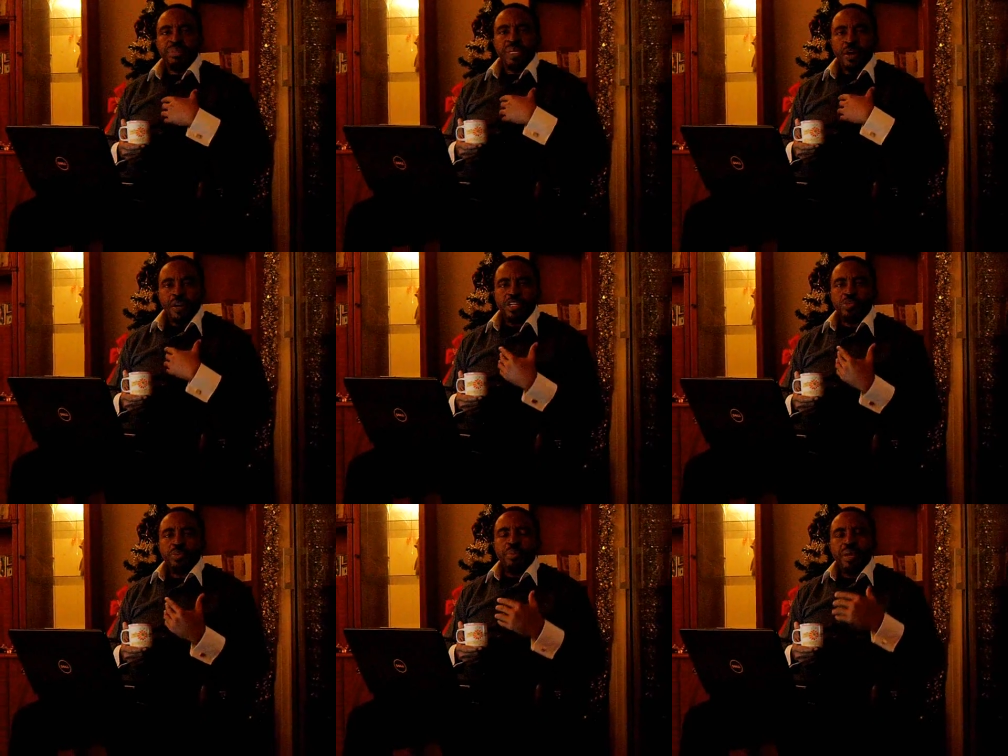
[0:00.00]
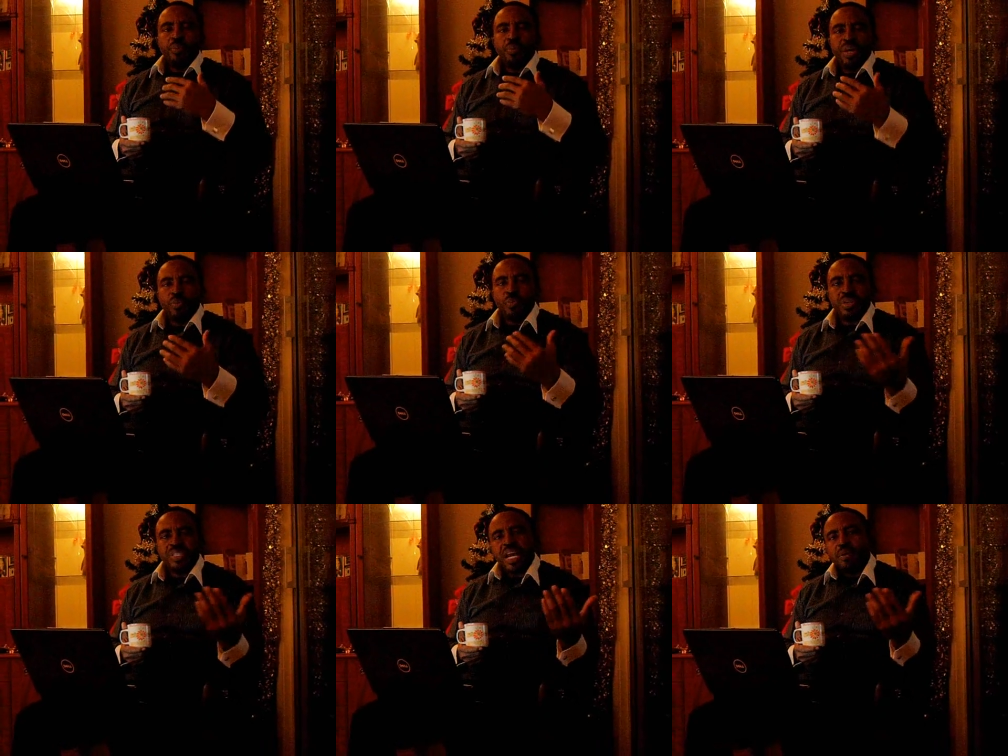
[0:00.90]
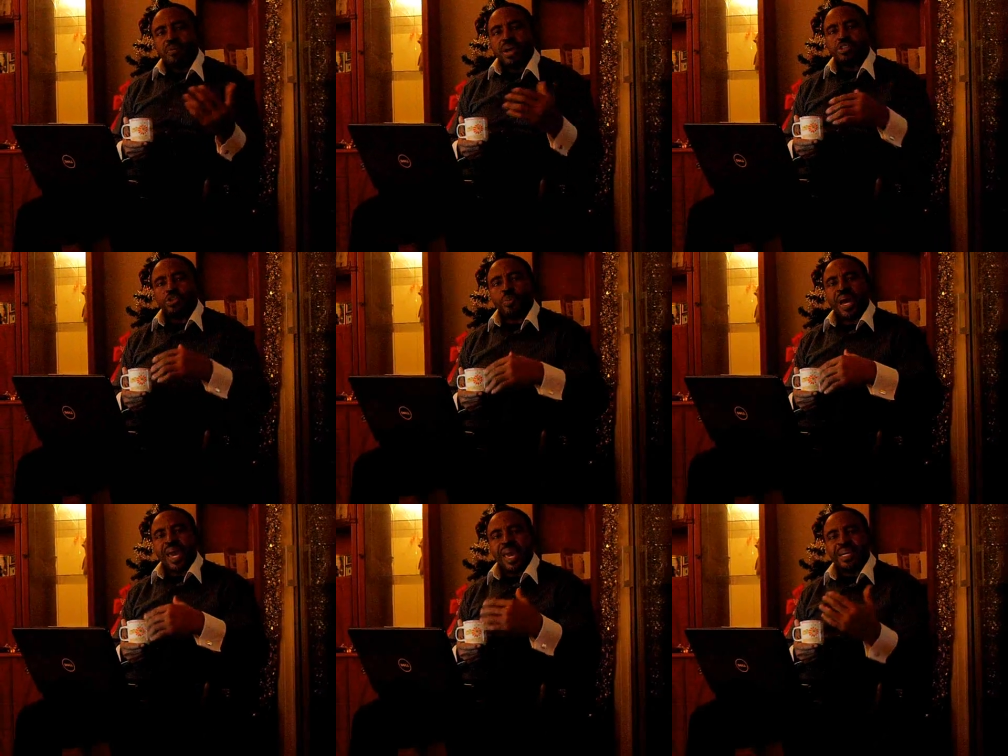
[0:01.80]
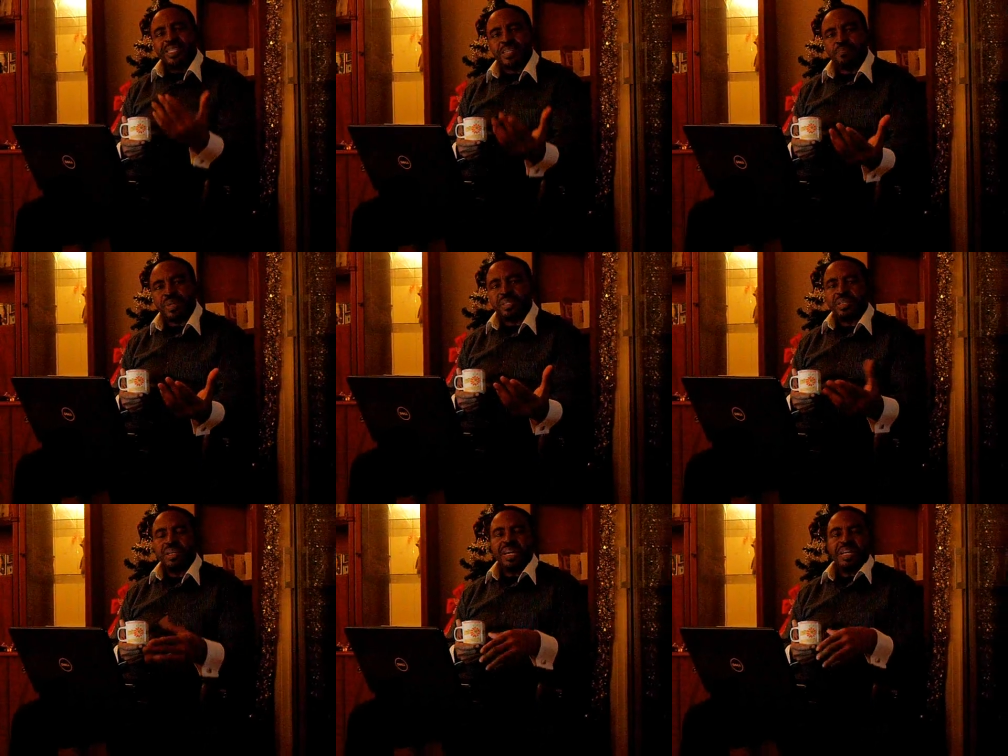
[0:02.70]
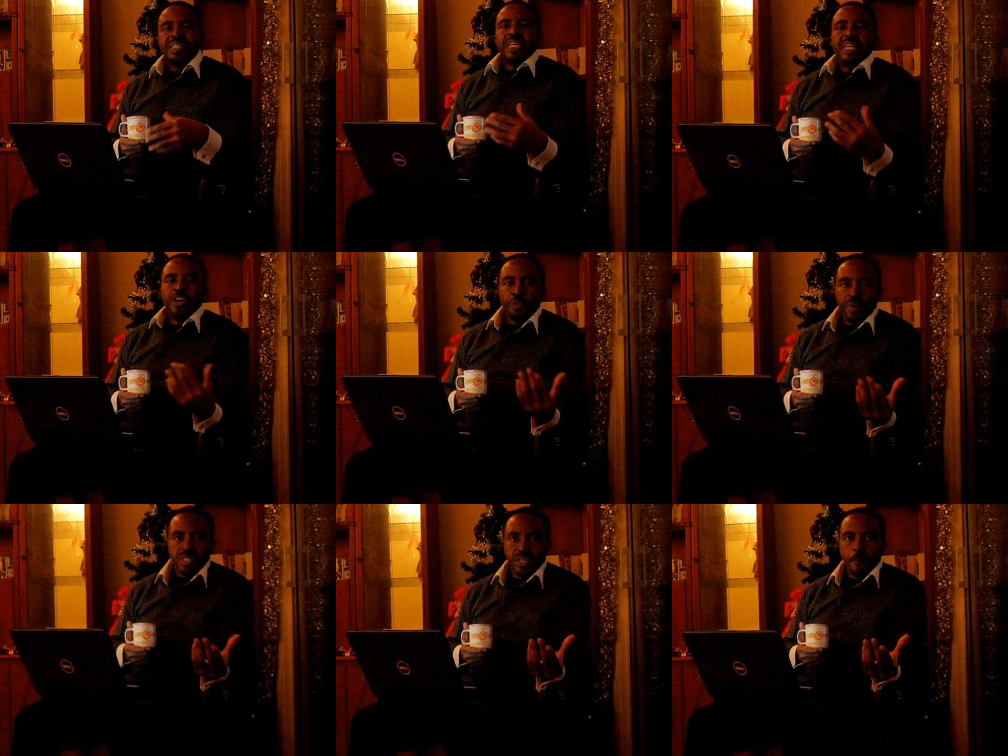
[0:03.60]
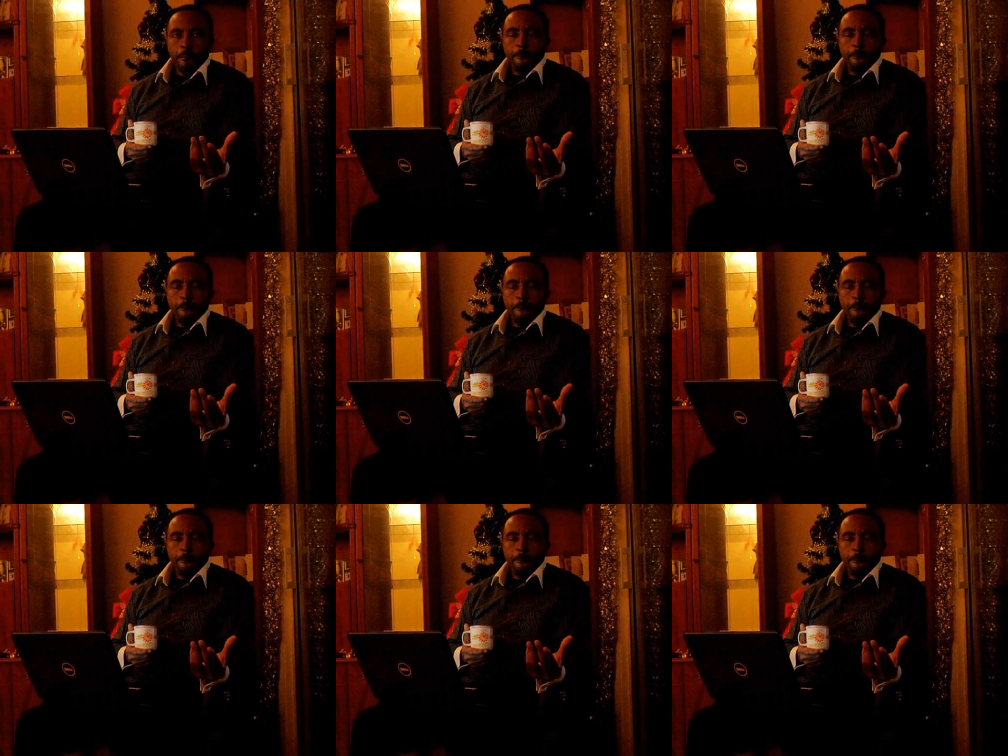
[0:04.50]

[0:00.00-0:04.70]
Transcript: Be honest with me. In what areas do I exhibit insecurity?